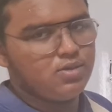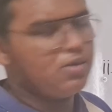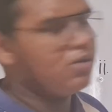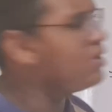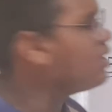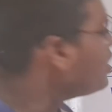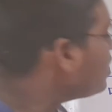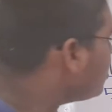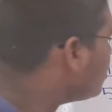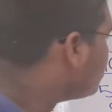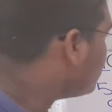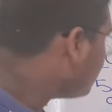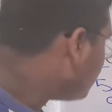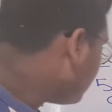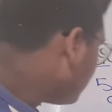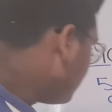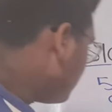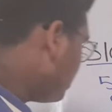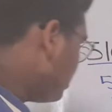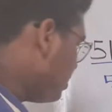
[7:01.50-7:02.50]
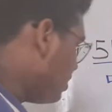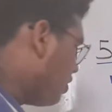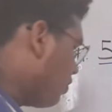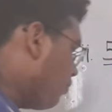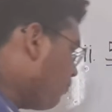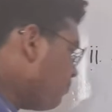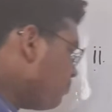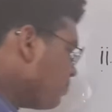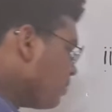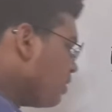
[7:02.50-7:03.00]
Okay, now
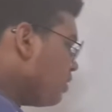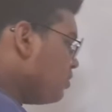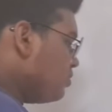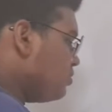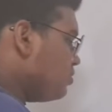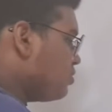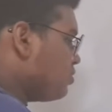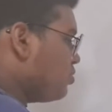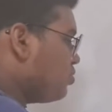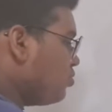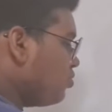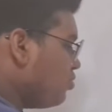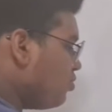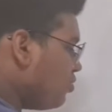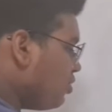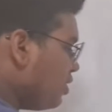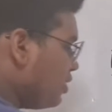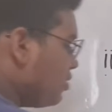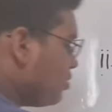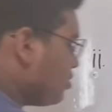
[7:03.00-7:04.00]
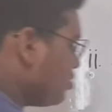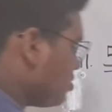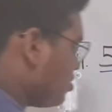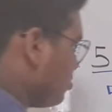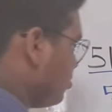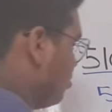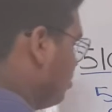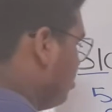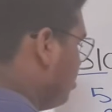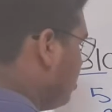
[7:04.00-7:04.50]
so 2 into
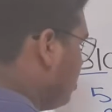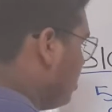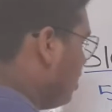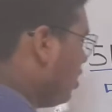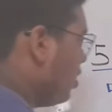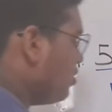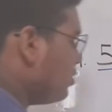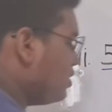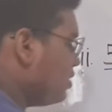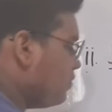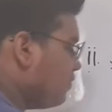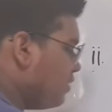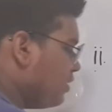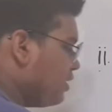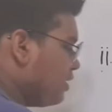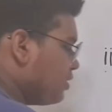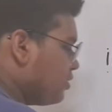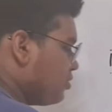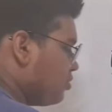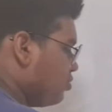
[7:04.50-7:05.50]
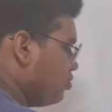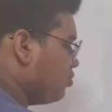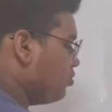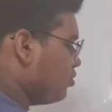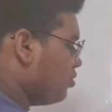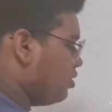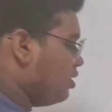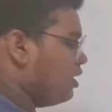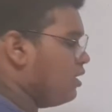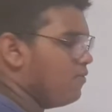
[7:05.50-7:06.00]
2. How did we get 2
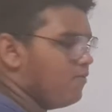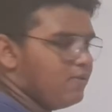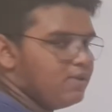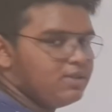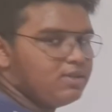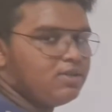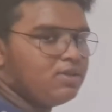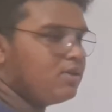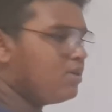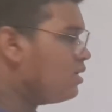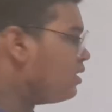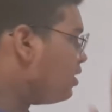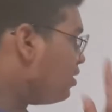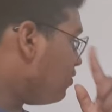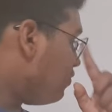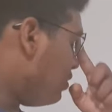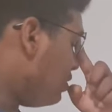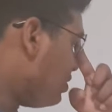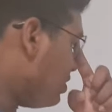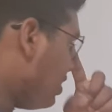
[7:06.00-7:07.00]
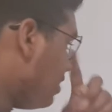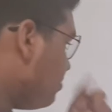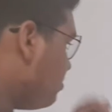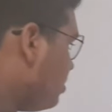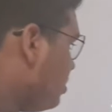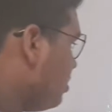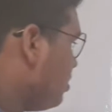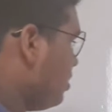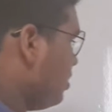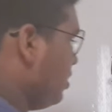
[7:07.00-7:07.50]
only one time?